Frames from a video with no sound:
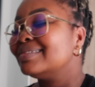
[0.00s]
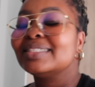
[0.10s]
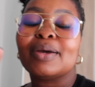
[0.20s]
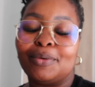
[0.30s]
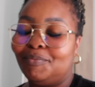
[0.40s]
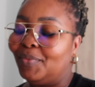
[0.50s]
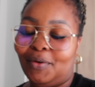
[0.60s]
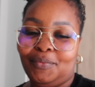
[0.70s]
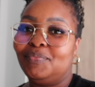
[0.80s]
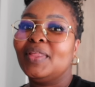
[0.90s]
No,
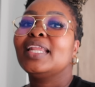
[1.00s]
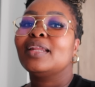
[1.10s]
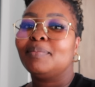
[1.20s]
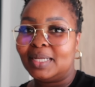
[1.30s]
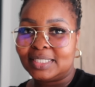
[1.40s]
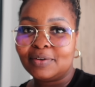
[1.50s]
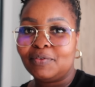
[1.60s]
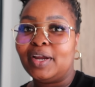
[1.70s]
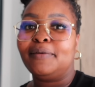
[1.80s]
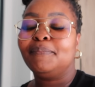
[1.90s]
no. I need a plastic
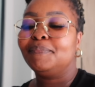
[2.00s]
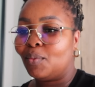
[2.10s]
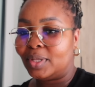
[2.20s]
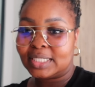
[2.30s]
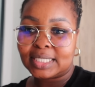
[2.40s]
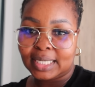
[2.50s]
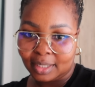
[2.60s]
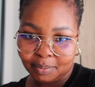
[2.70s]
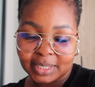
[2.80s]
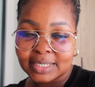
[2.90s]
frame. One that's gonna
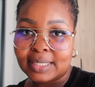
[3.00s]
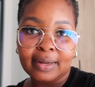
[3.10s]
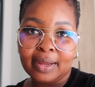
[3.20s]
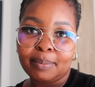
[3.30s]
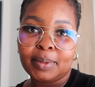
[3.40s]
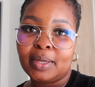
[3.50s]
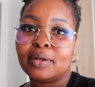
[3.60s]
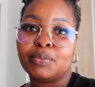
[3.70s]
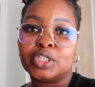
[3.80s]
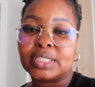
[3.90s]
keep my skin happy,
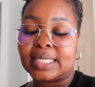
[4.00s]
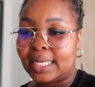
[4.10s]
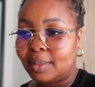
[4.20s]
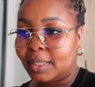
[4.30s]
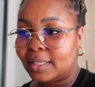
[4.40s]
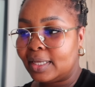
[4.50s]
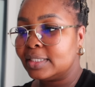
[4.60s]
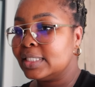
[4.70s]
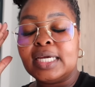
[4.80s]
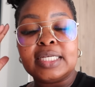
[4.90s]
and we're just gonna keep it at that.
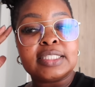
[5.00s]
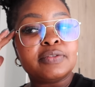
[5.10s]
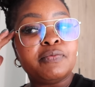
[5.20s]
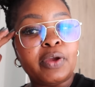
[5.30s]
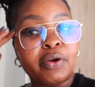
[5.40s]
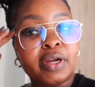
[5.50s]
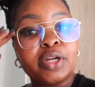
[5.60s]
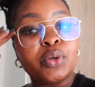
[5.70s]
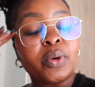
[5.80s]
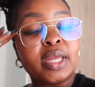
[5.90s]
It's very
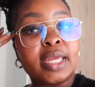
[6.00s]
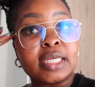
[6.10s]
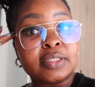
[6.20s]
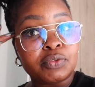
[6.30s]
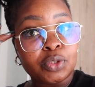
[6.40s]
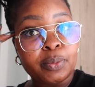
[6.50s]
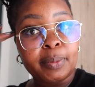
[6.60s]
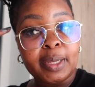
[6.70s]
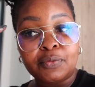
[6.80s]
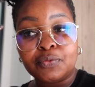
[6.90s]
annoying. It gets super
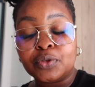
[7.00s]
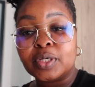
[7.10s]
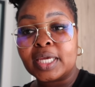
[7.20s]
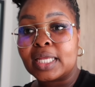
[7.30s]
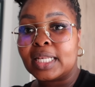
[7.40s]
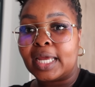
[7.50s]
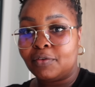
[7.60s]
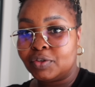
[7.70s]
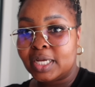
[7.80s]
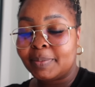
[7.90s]
painful. Like
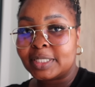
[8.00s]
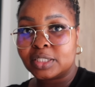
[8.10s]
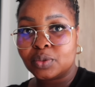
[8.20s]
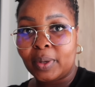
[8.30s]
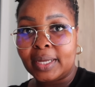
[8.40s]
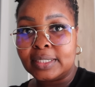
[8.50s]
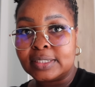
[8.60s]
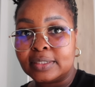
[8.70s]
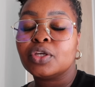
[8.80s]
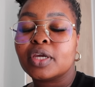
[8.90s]
every time I
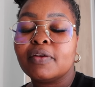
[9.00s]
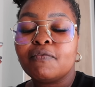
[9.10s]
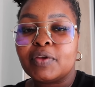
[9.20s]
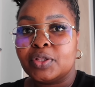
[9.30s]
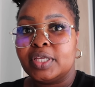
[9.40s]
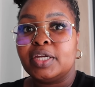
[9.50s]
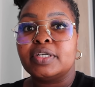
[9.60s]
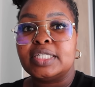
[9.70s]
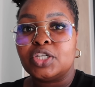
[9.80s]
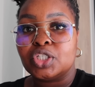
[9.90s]
sweat, you can feel the
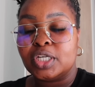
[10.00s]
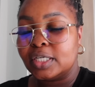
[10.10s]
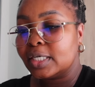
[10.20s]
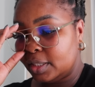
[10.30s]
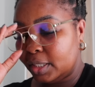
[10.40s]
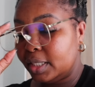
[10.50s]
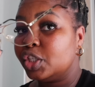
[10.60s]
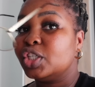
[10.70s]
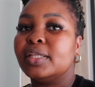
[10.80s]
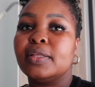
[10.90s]
irritation.
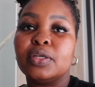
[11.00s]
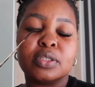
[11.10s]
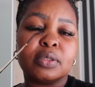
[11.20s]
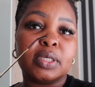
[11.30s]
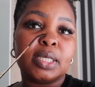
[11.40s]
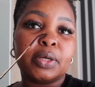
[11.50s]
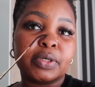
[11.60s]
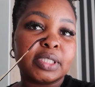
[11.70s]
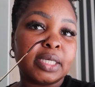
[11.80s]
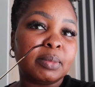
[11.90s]
Initially, they used to
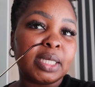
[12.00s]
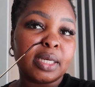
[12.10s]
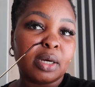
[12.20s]
irritate me here.